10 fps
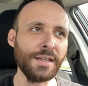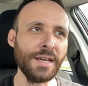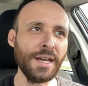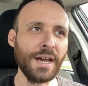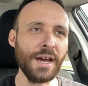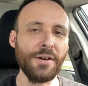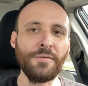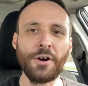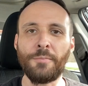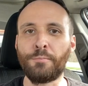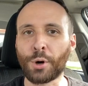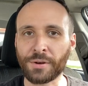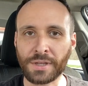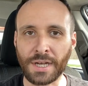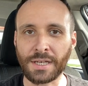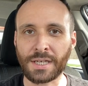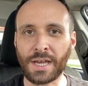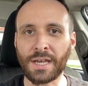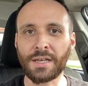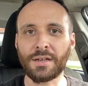they have a birthday
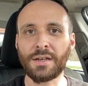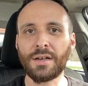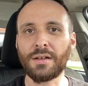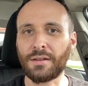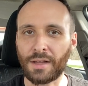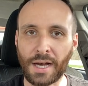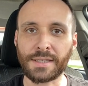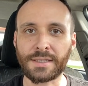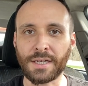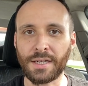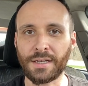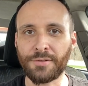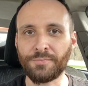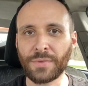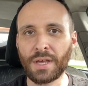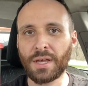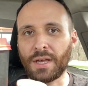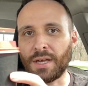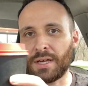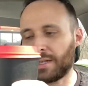cake latte.
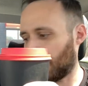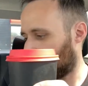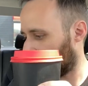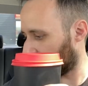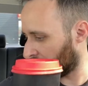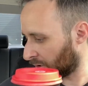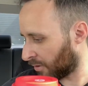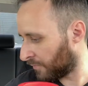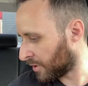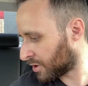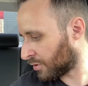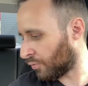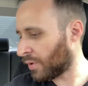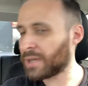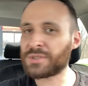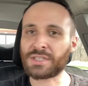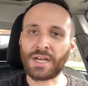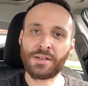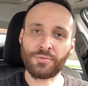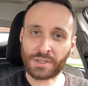And on their official
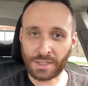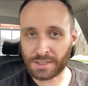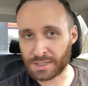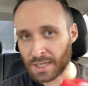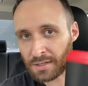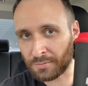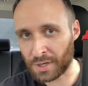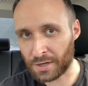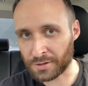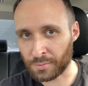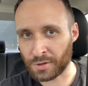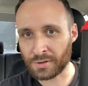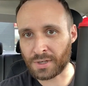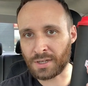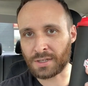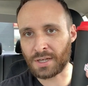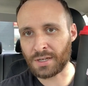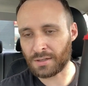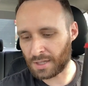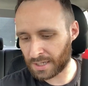website, what they say about the birthday
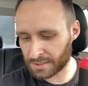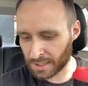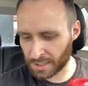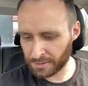cake latte: